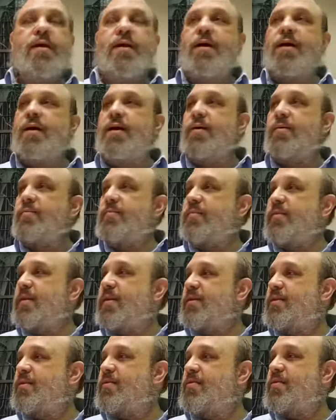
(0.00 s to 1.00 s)
Um,
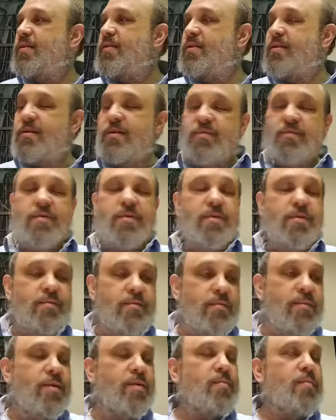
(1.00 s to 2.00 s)
there is,
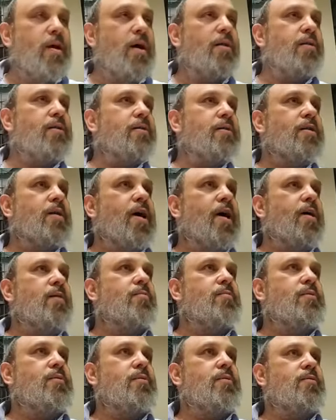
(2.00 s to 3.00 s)
even in modern
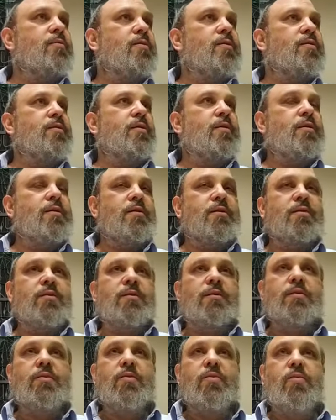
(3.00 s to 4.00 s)
times, there is, uh, in,
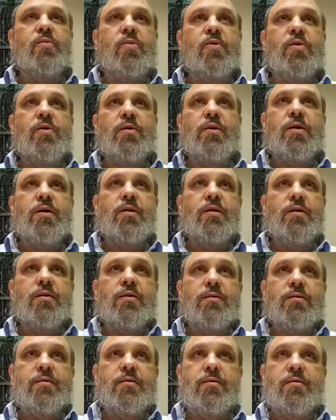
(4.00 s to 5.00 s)
in, the War
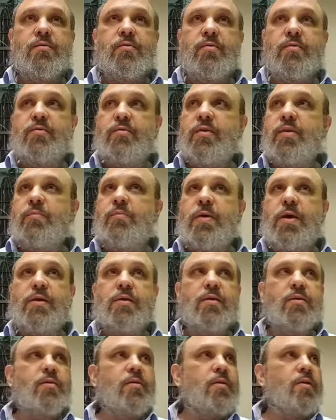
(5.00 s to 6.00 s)
uh, of, of
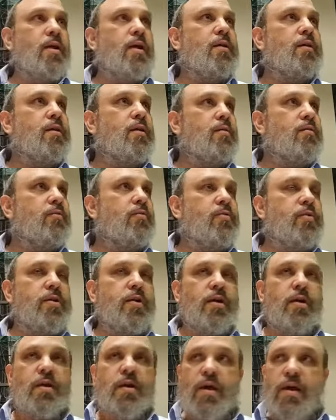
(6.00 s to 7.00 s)
Independence in
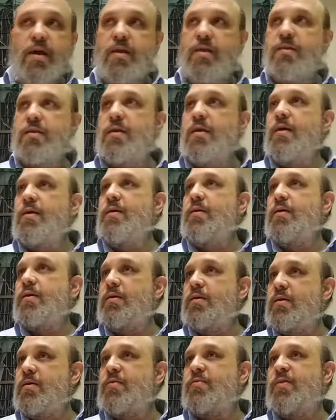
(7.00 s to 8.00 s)
1948
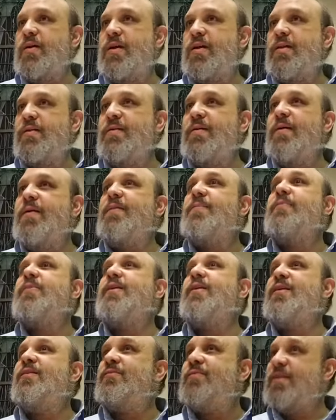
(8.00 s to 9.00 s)
in Israel,
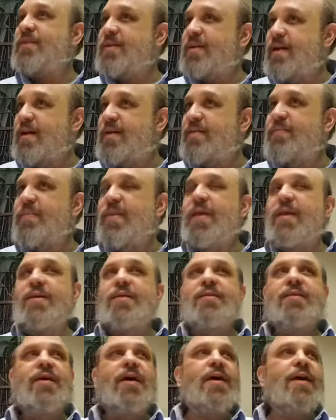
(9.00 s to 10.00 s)
the Davidka
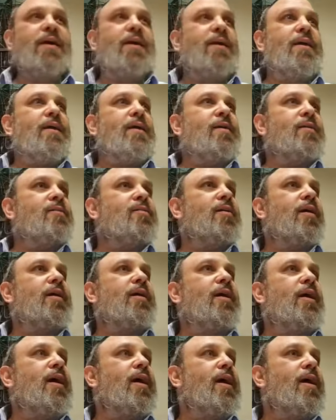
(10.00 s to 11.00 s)
they,
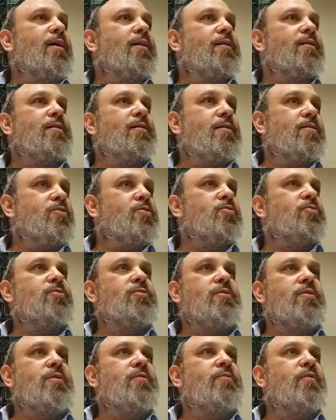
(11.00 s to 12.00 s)
they had, the
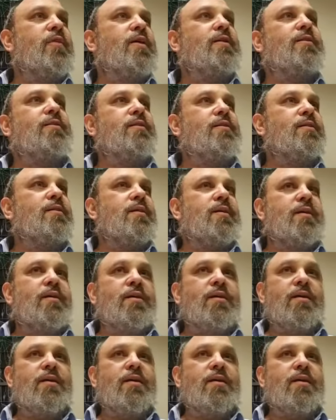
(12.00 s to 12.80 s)
Jews invented a,